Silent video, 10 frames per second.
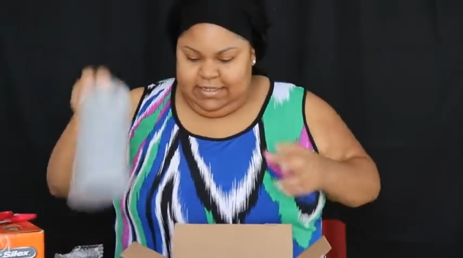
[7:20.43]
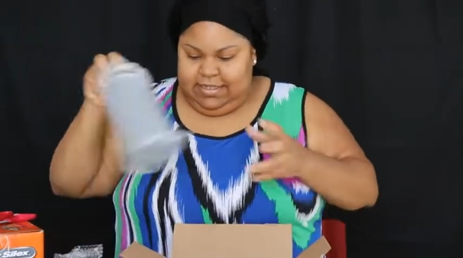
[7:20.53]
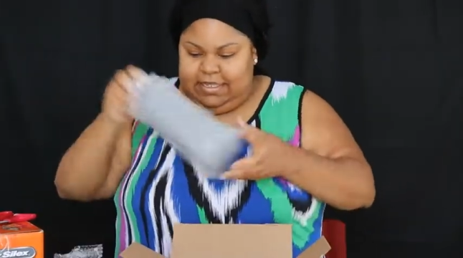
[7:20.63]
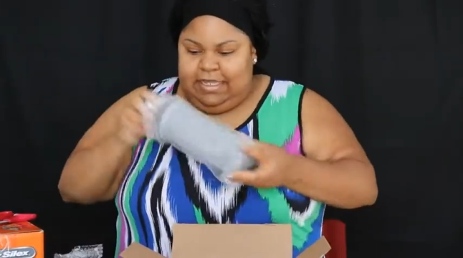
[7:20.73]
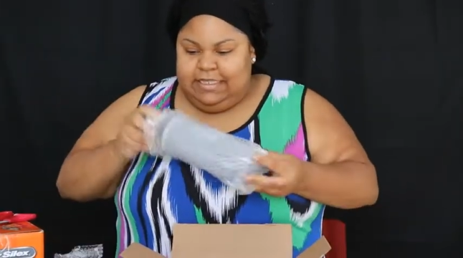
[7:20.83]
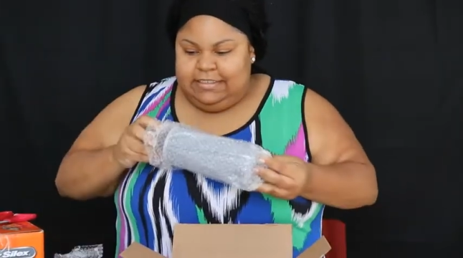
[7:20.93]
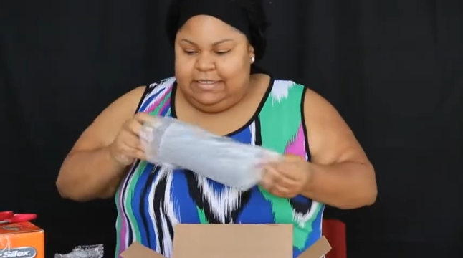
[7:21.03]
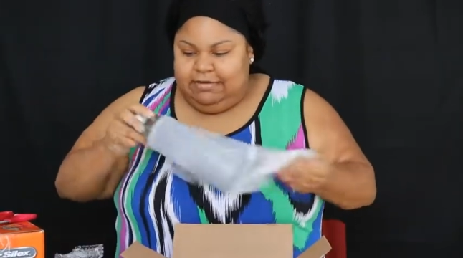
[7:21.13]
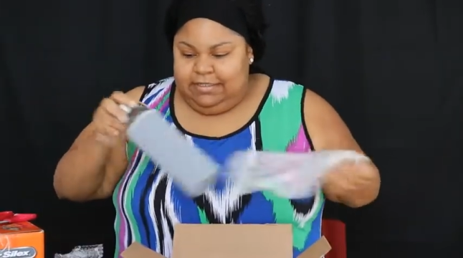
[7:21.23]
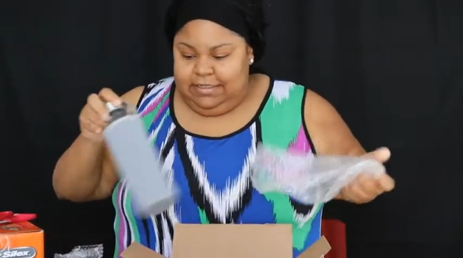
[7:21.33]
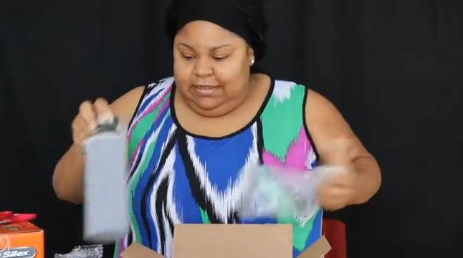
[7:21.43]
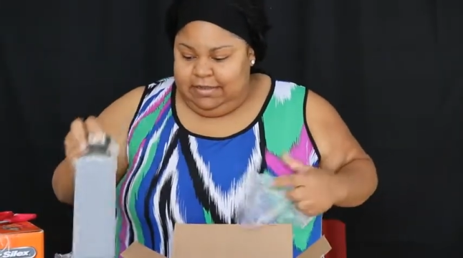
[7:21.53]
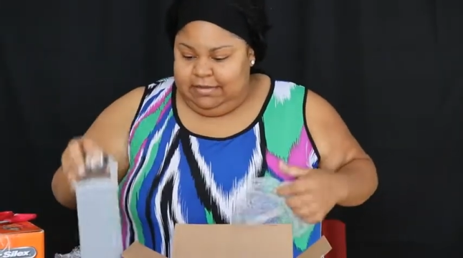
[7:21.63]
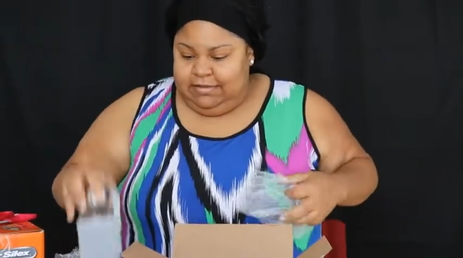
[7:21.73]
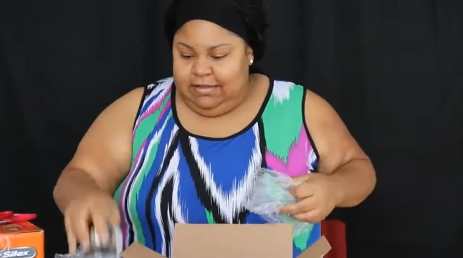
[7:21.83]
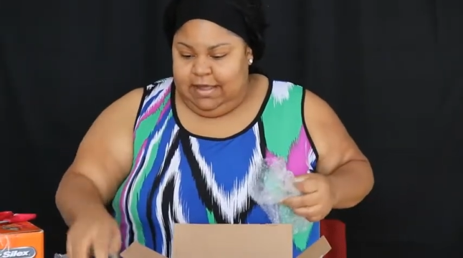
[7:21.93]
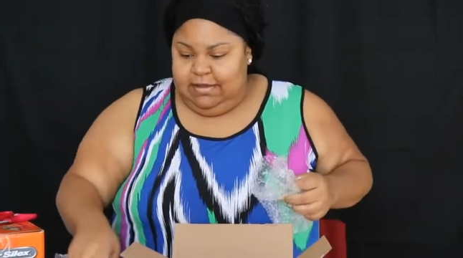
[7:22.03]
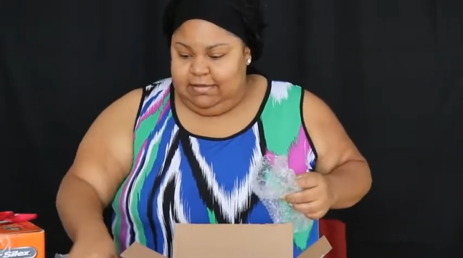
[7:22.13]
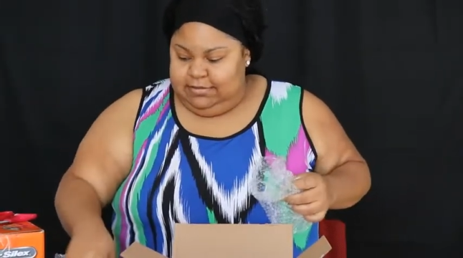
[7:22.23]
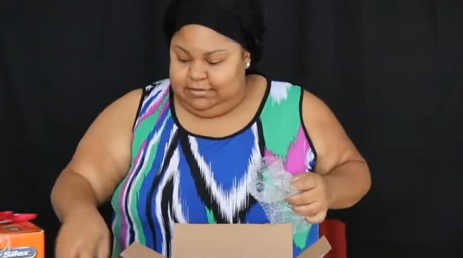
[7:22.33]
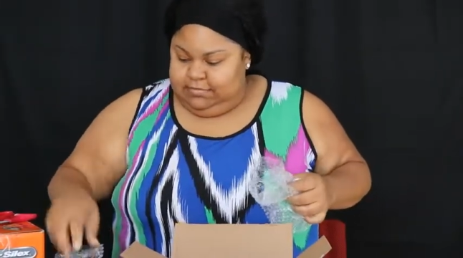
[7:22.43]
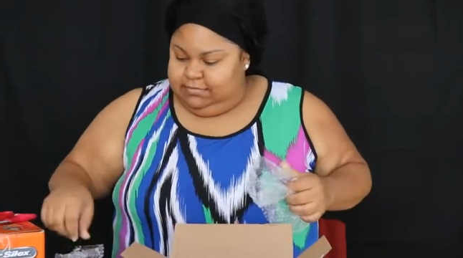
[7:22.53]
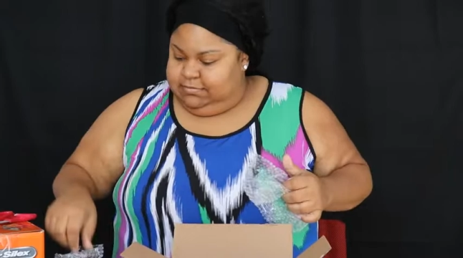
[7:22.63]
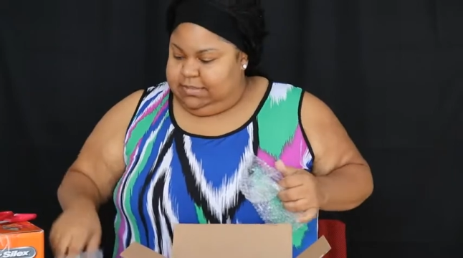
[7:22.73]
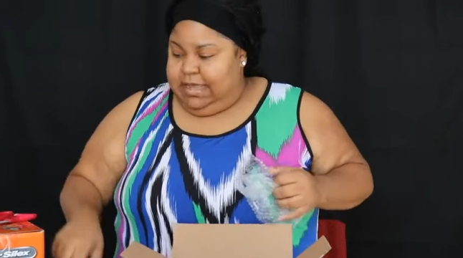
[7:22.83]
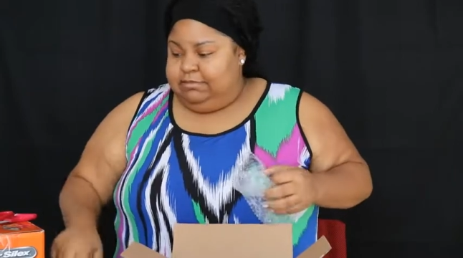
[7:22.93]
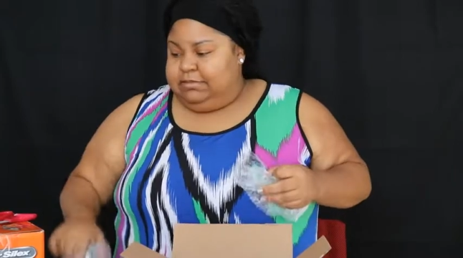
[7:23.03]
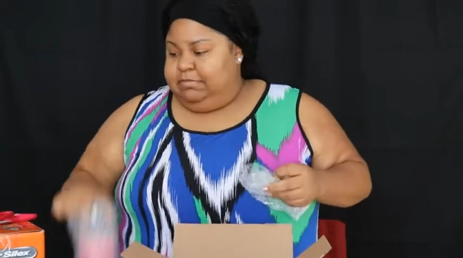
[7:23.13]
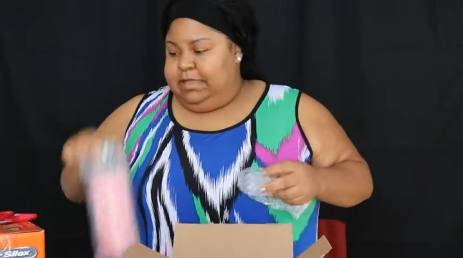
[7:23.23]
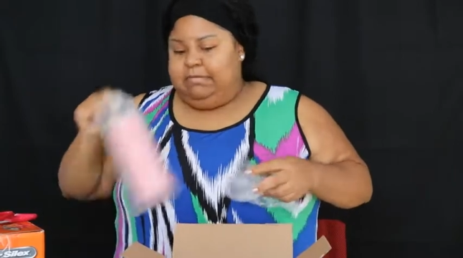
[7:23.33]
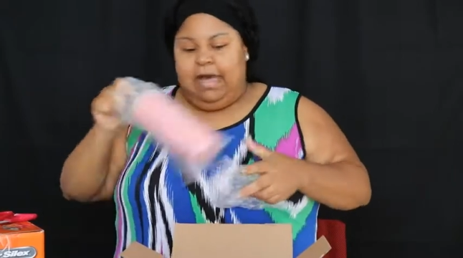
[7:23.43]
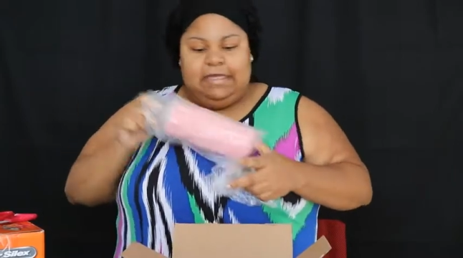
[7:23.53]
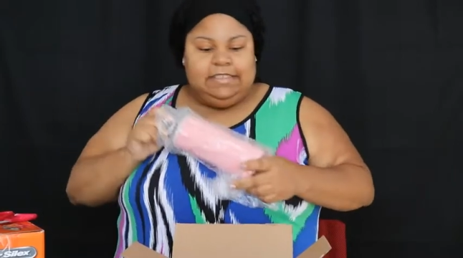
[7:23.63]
So yeah, that was a big box.